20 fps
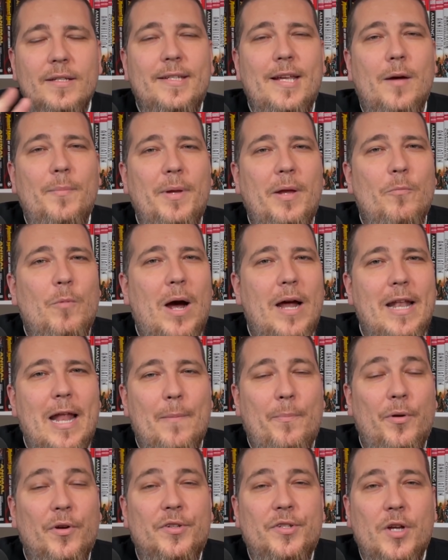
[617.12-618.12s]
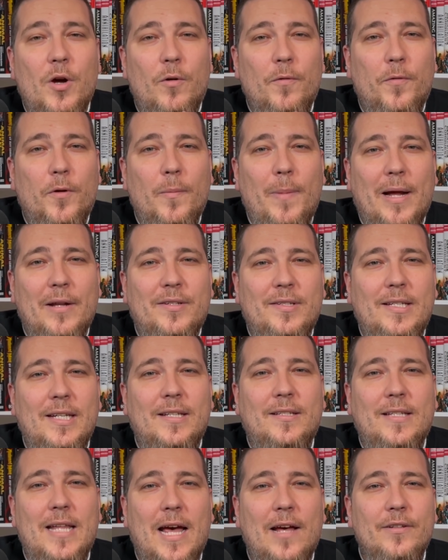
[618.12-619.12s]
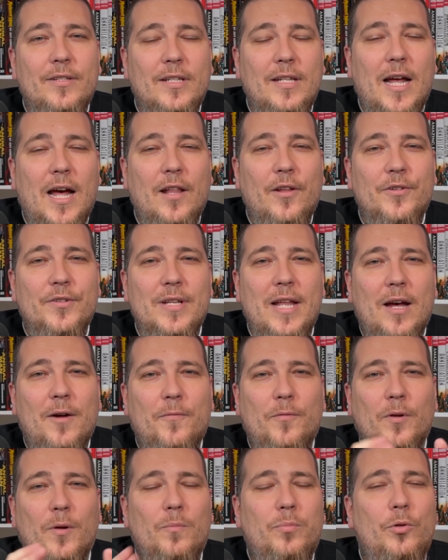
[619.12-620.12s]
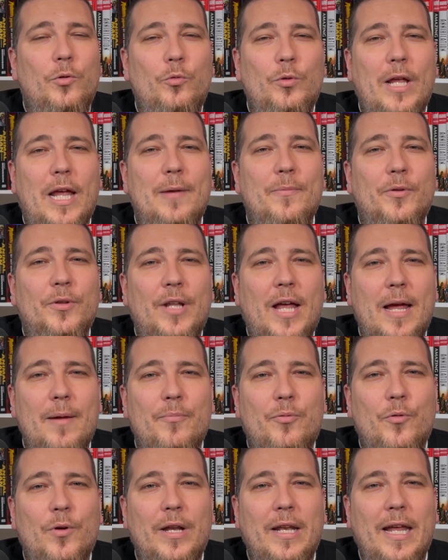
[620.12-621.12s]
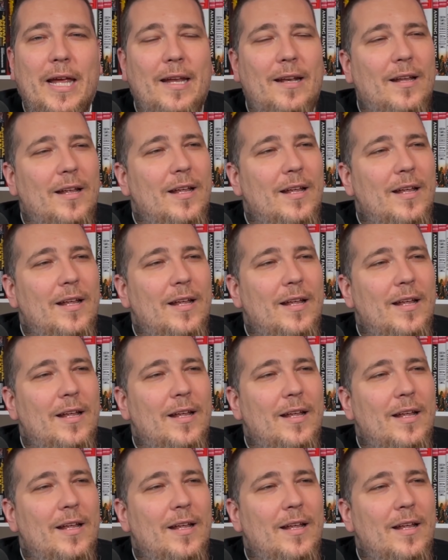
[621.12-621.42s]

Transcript: Tell me why that book's going for about six thousand dollars now for a blue label nine point eight.